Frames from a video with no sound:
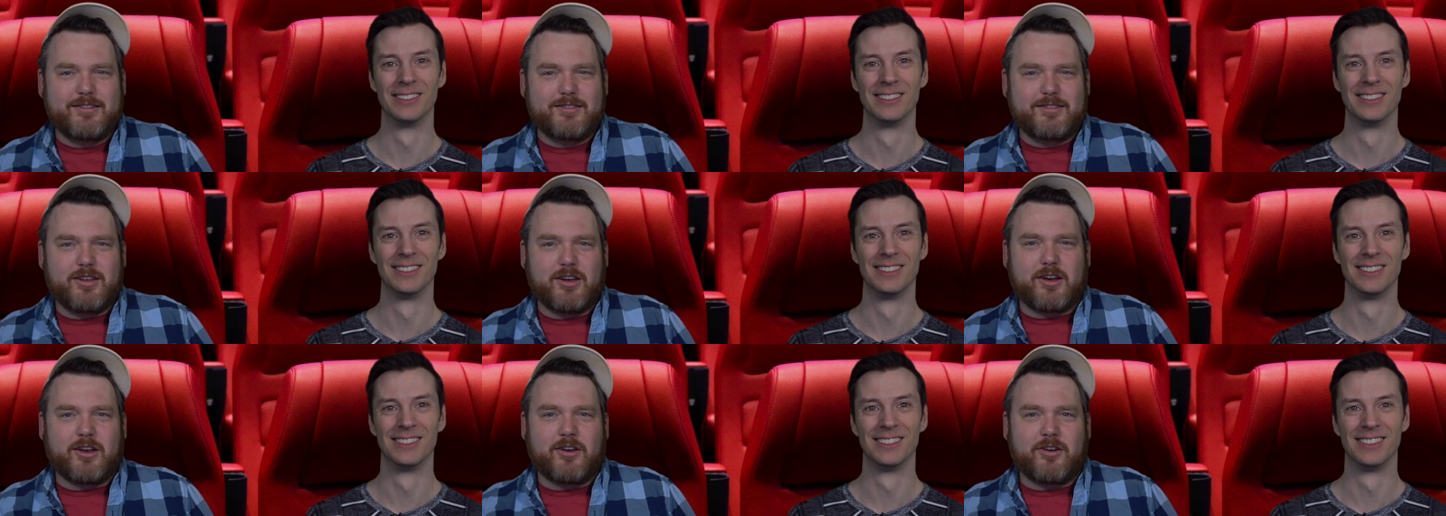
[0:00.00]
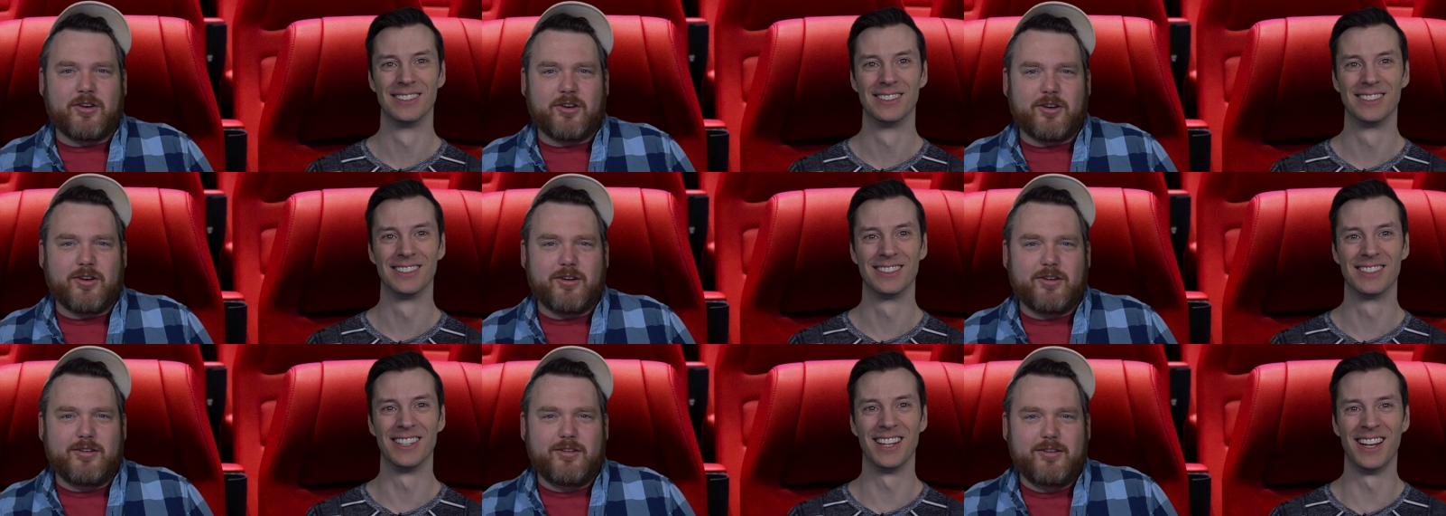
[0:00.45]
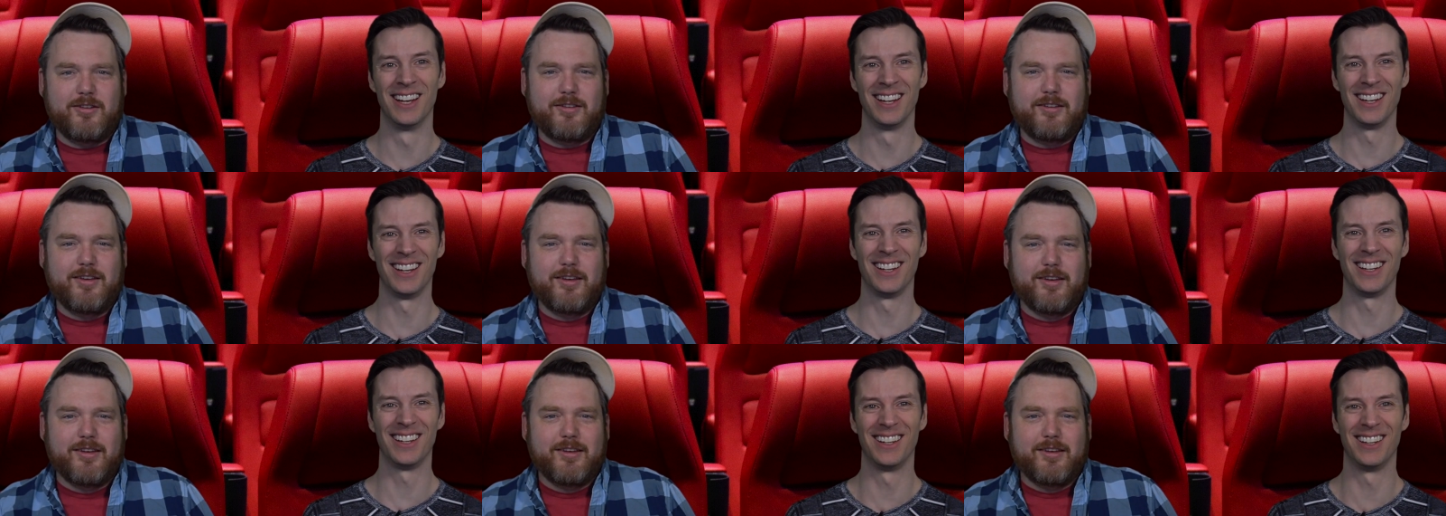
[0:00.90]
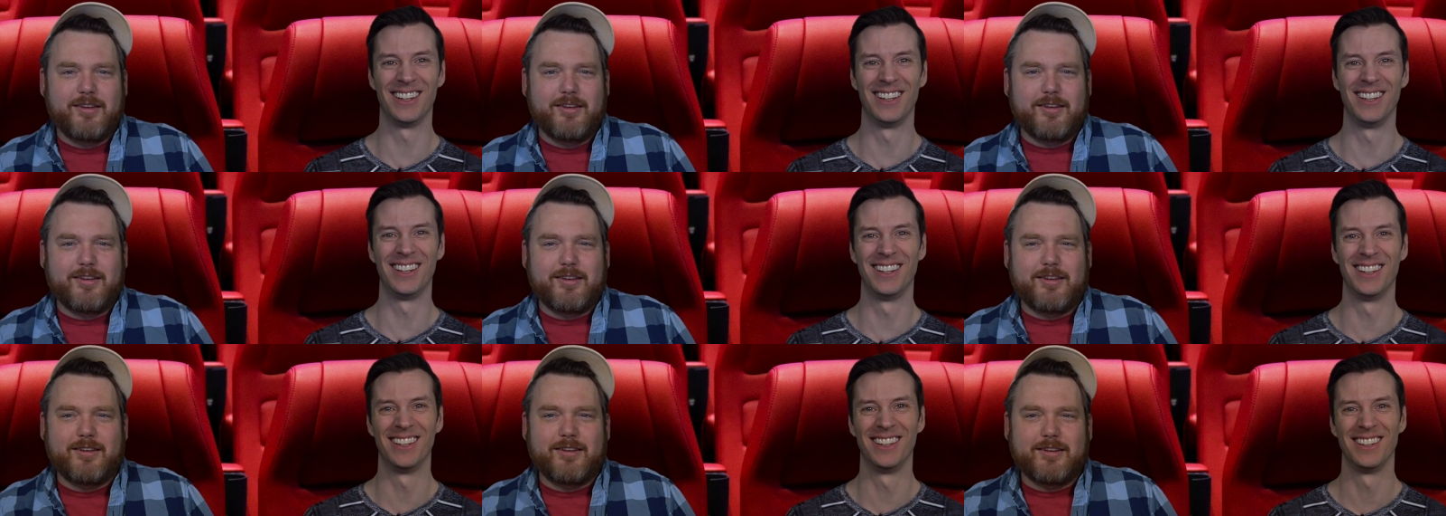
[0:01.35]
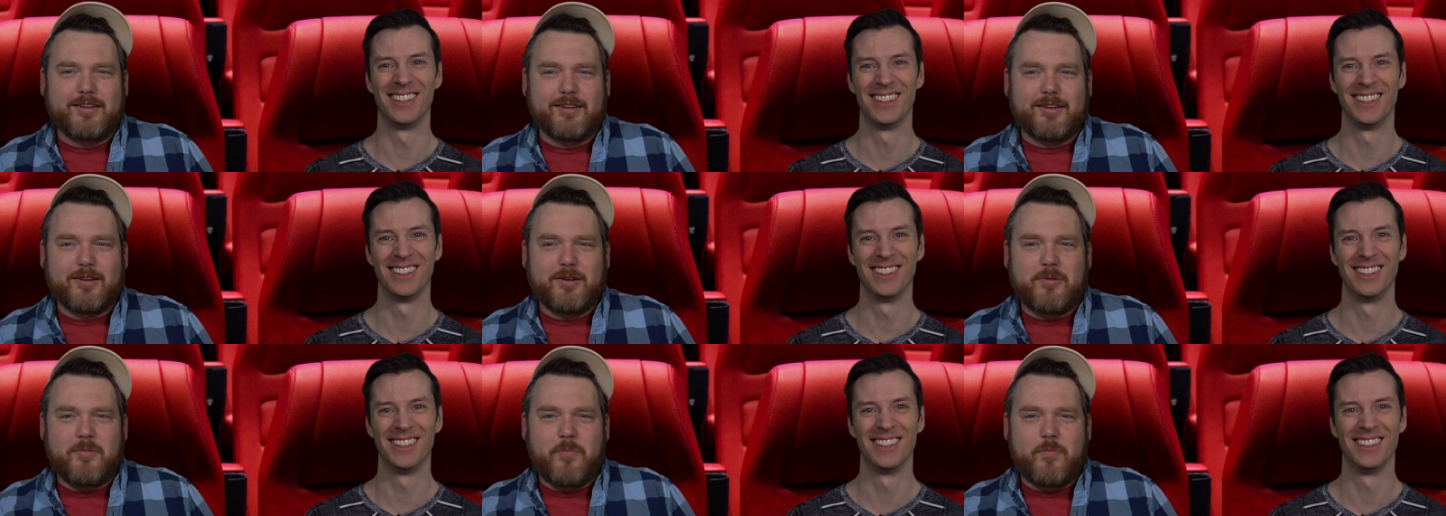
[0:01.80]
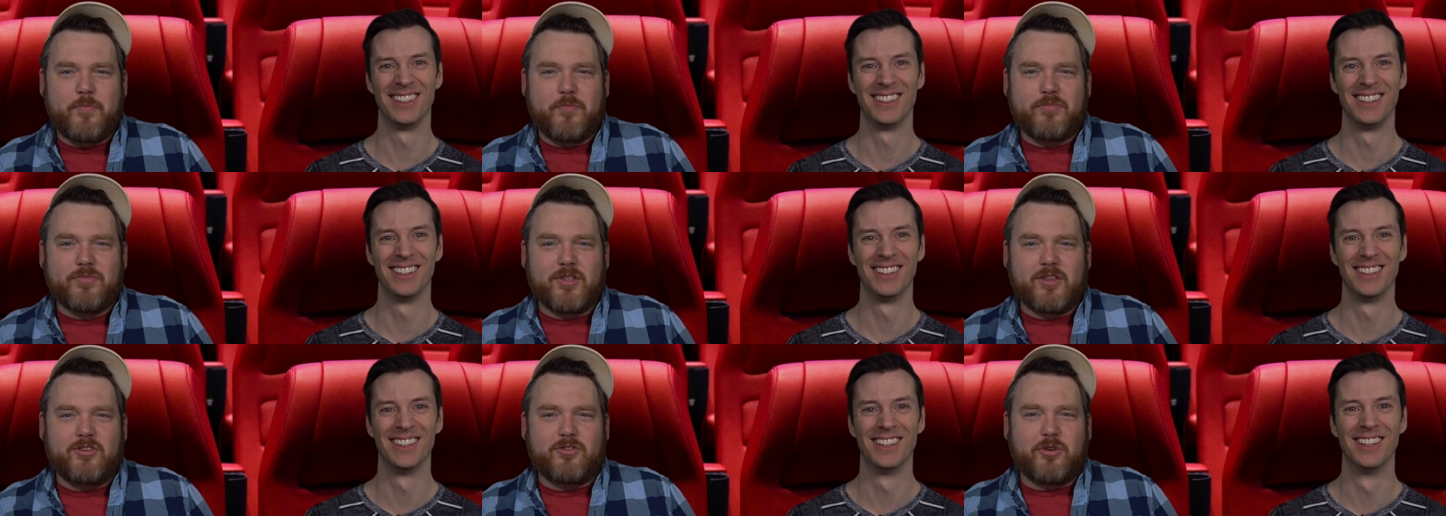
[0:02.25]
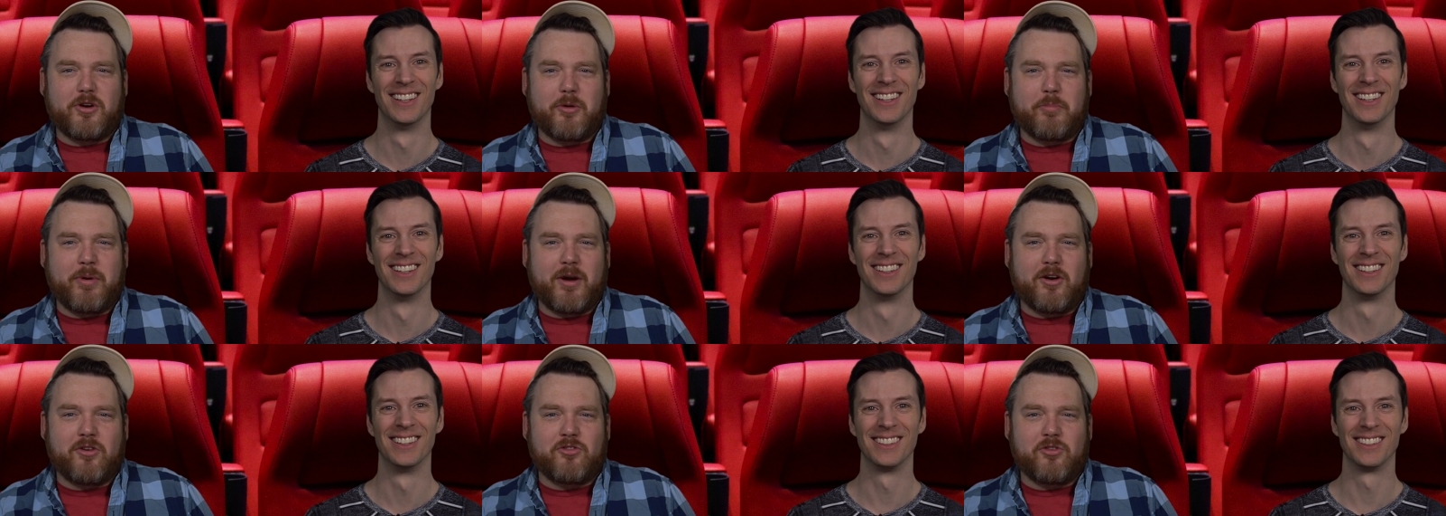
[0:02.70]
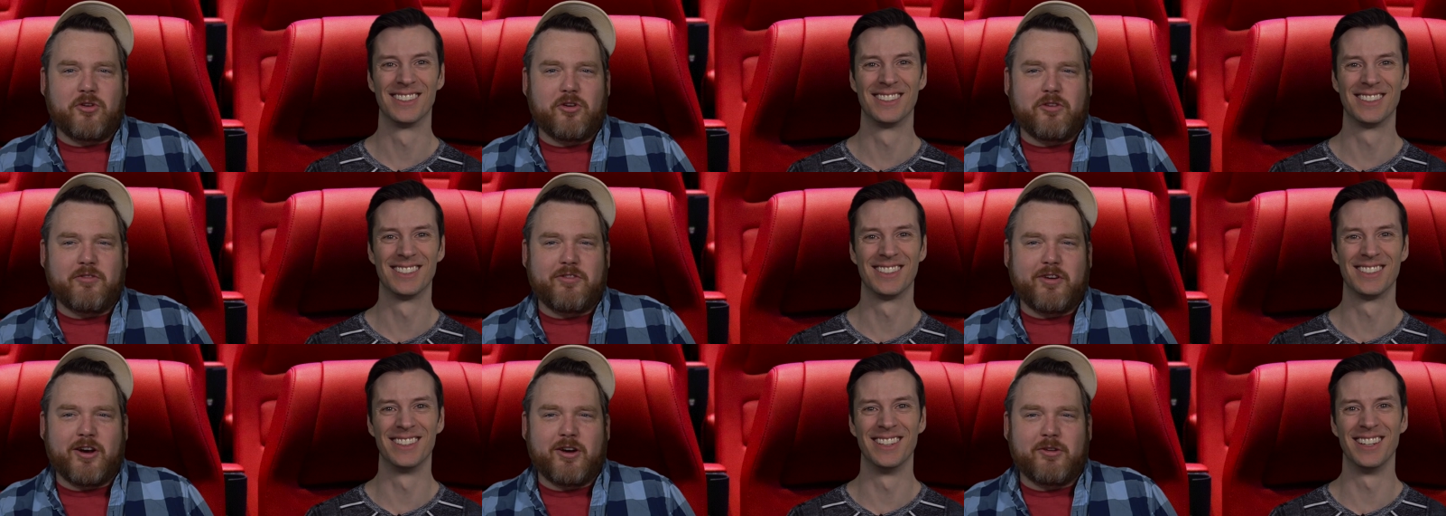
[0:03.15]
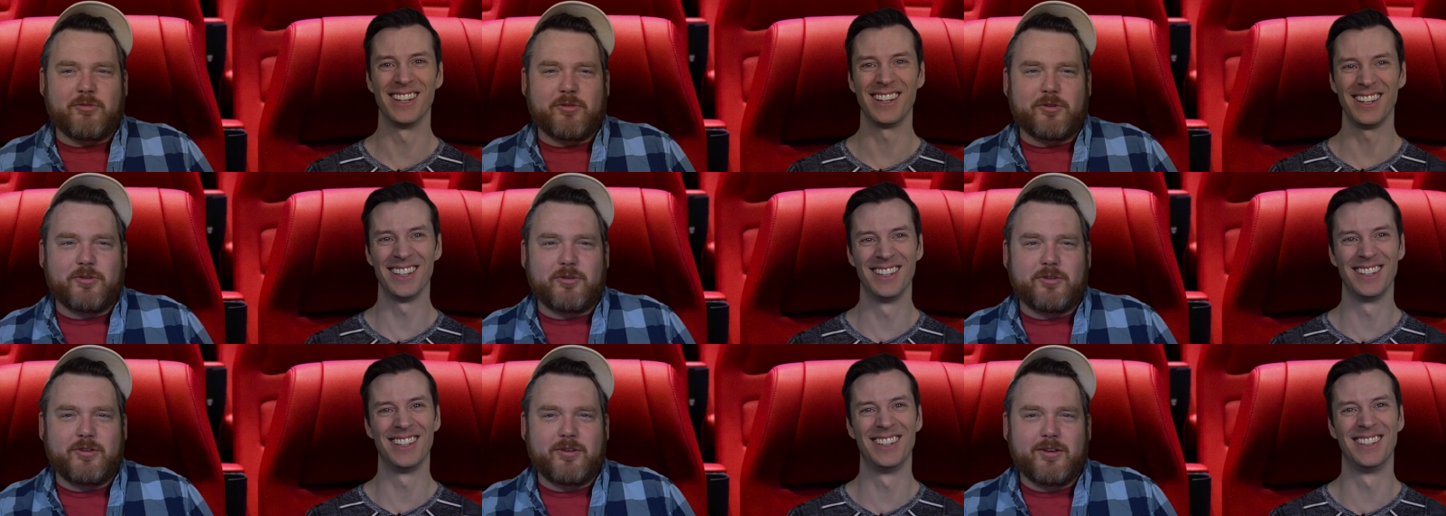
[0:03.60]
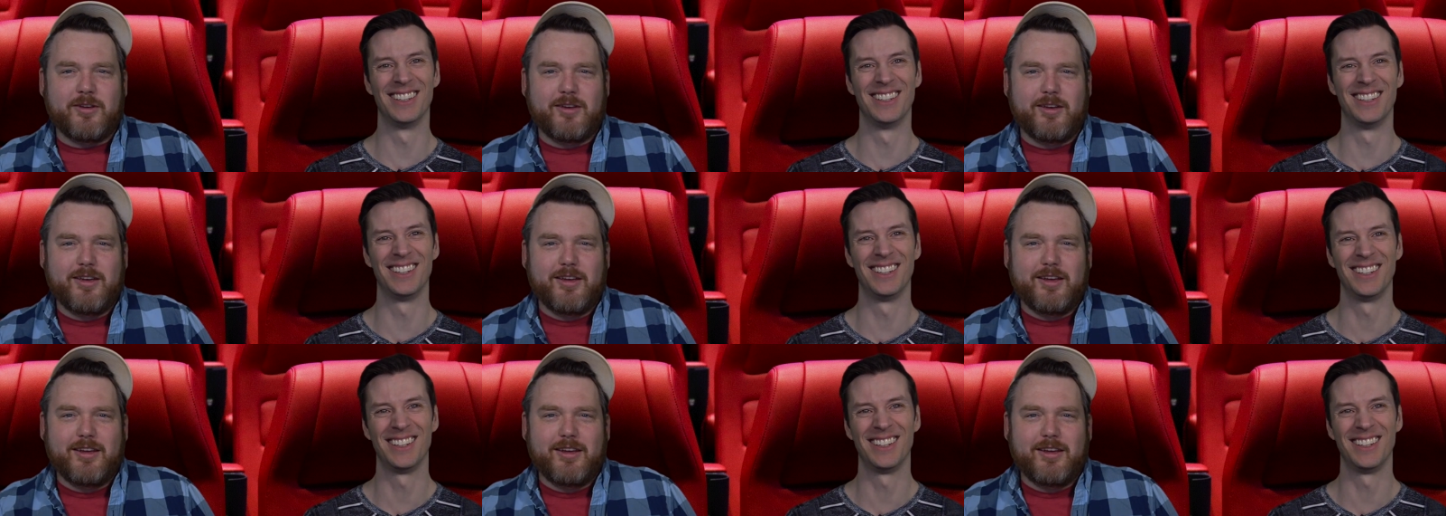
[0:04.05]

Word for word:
Speaker 1: Suck it, nerd. Enjoy your parachute. You're very rude.